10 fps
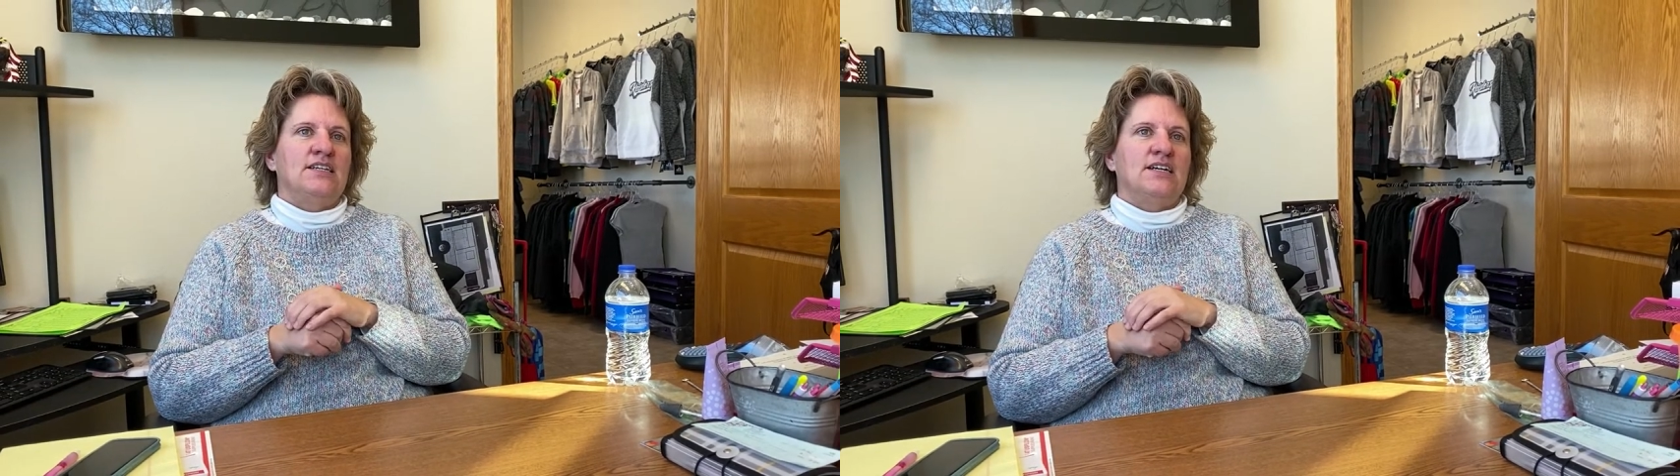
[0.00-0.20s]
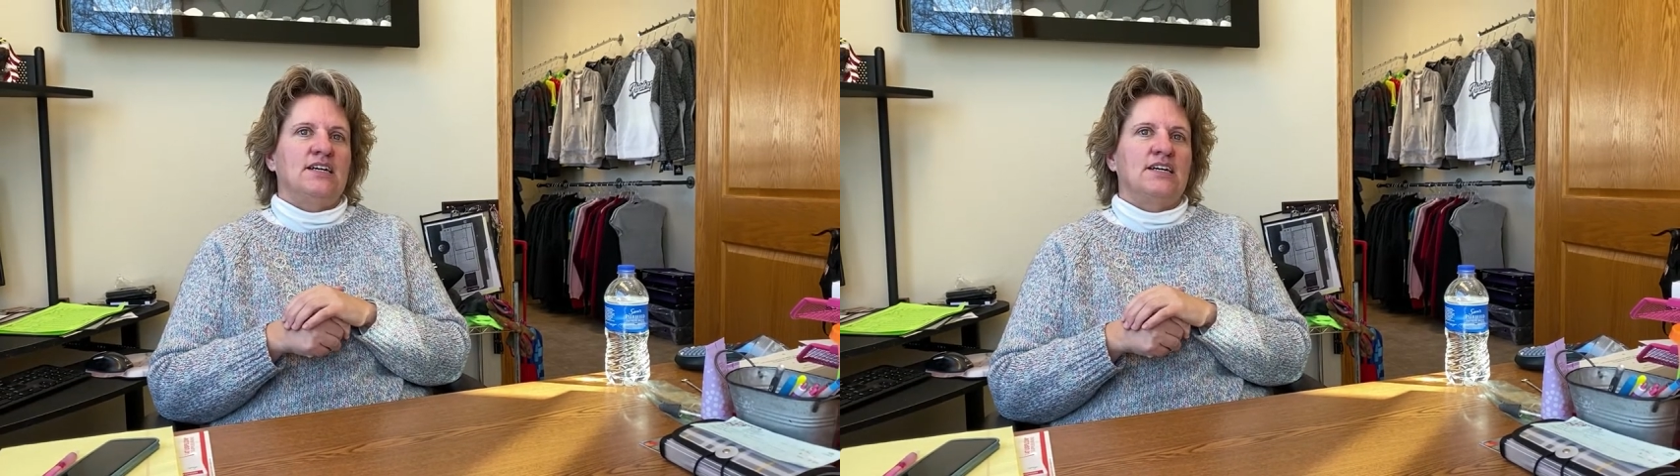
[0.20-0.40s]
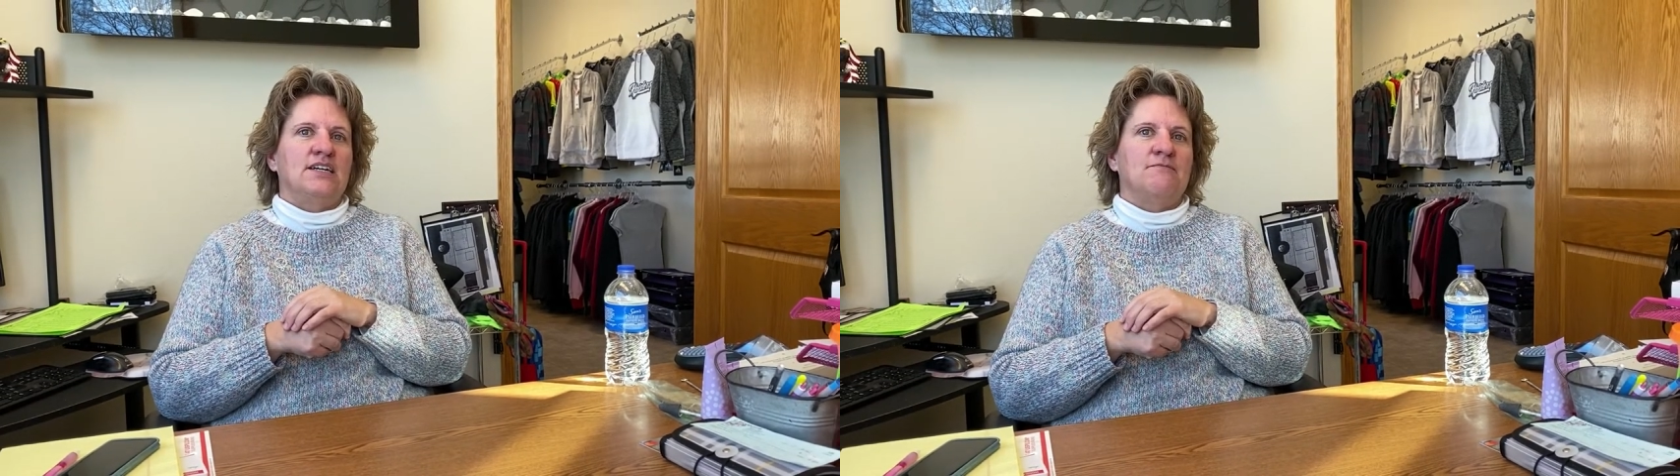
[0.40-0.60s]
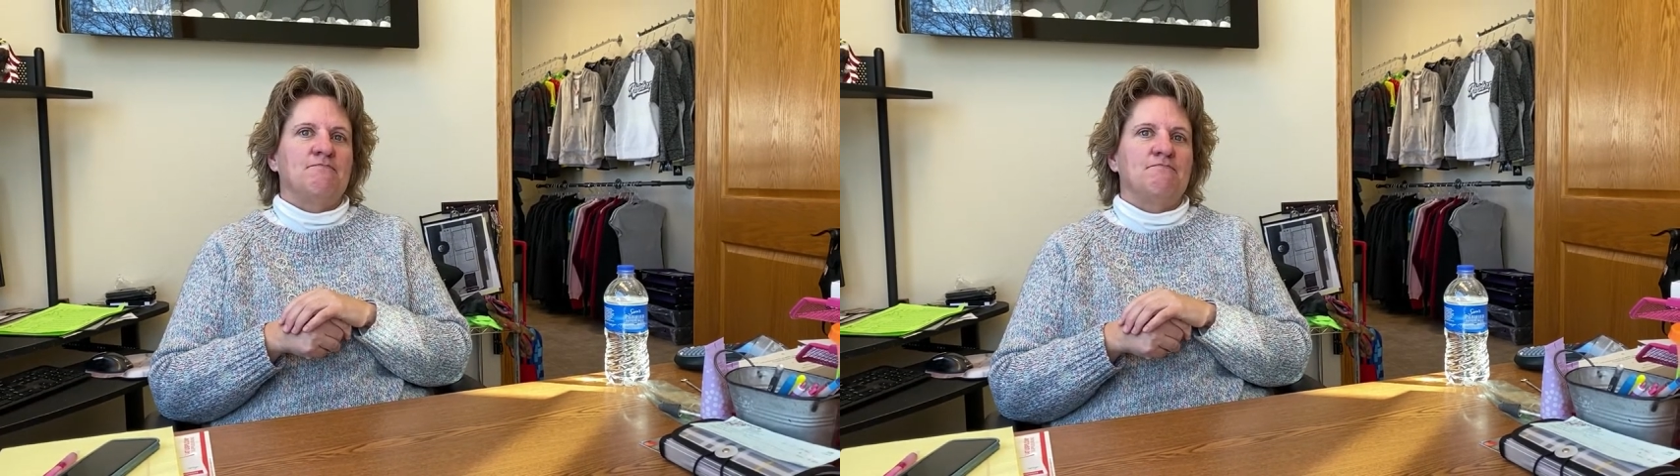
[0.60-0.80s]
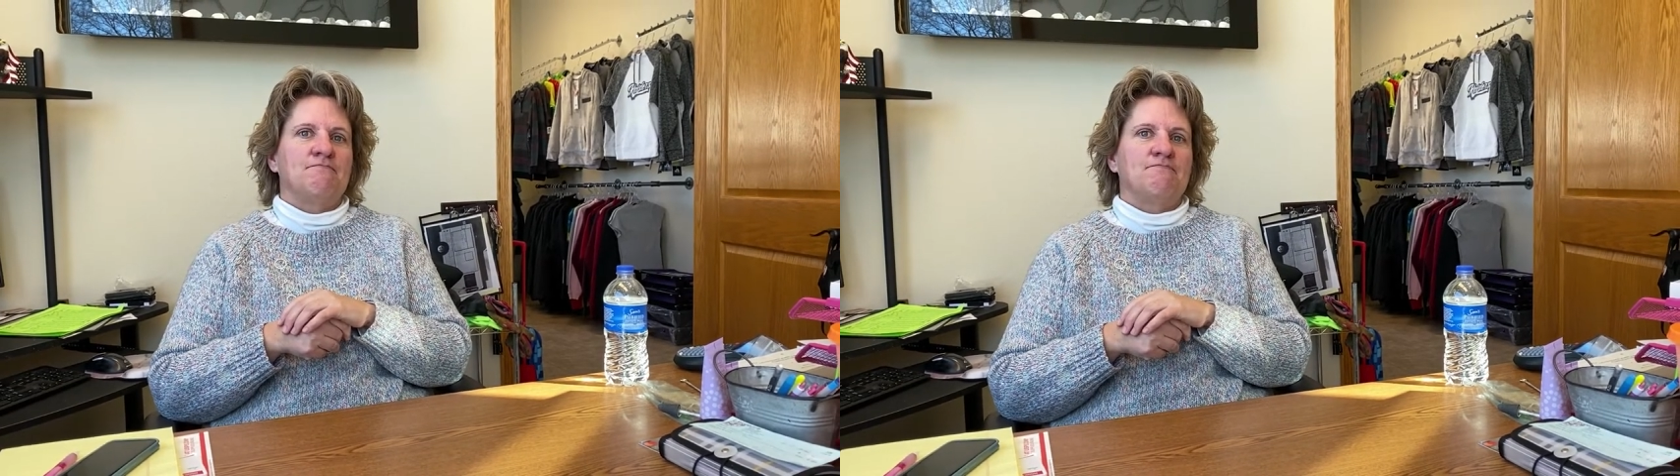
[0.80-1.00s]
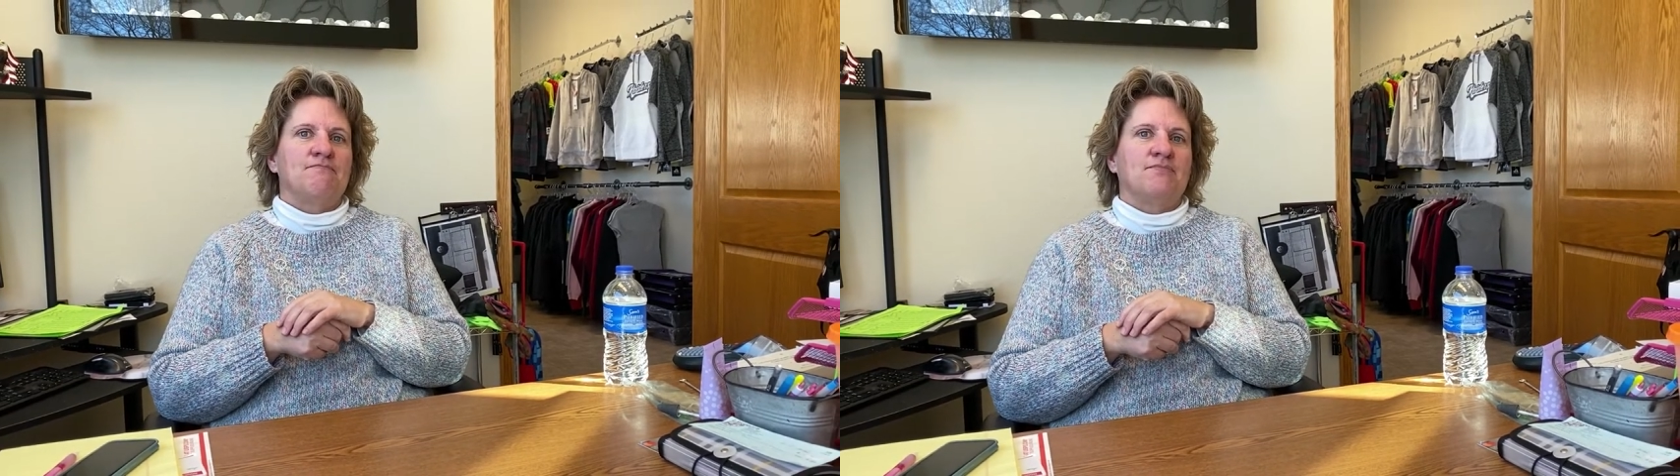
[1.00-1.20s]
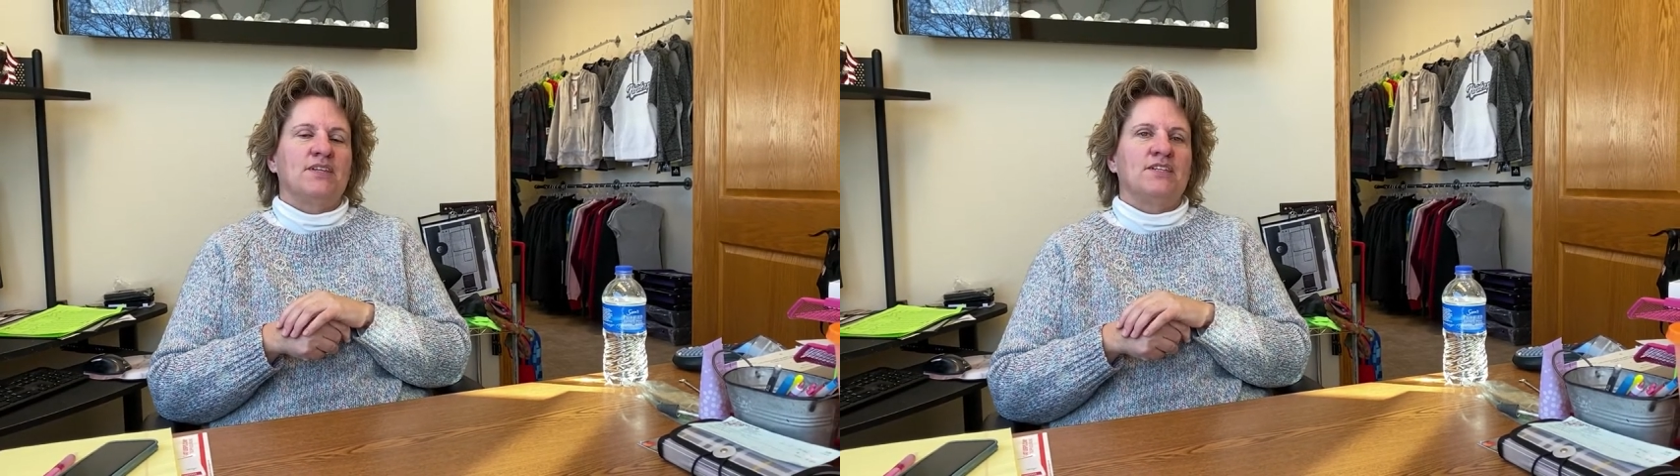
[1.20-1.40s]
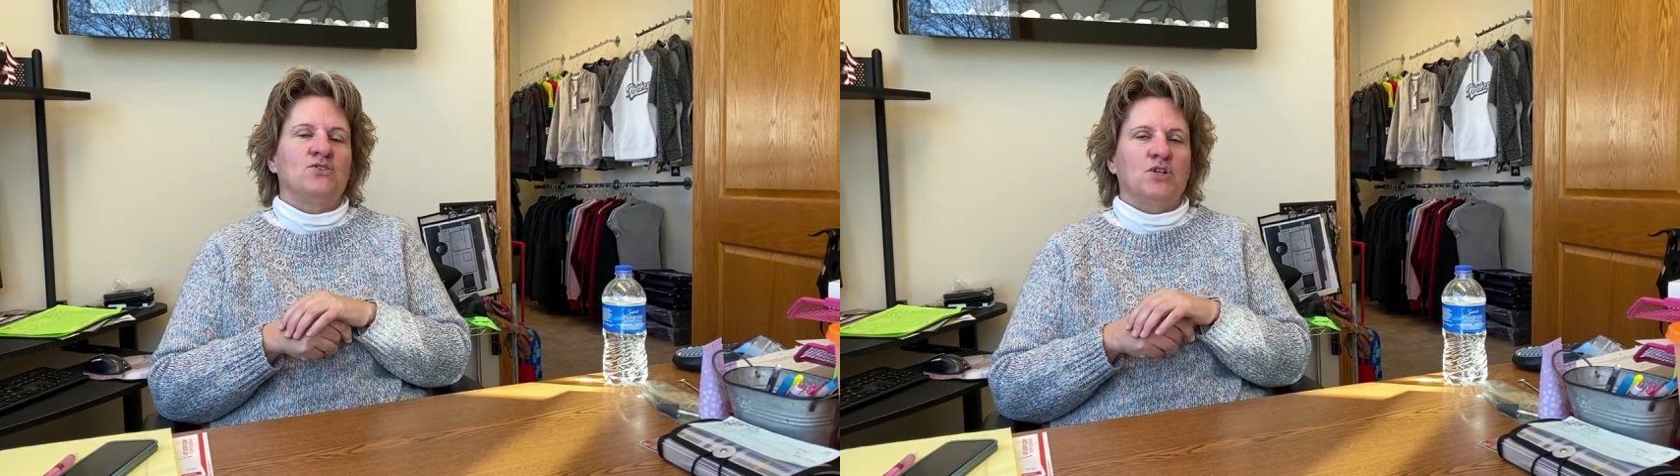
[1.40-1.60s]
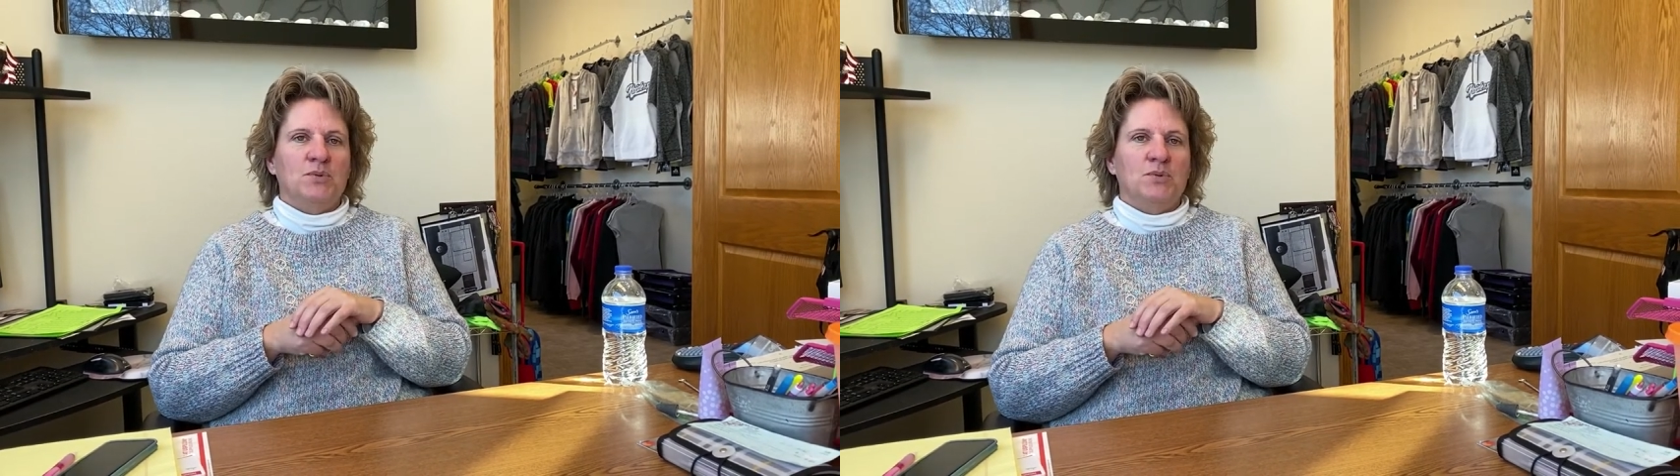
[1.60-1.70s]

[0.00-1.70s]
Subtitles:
going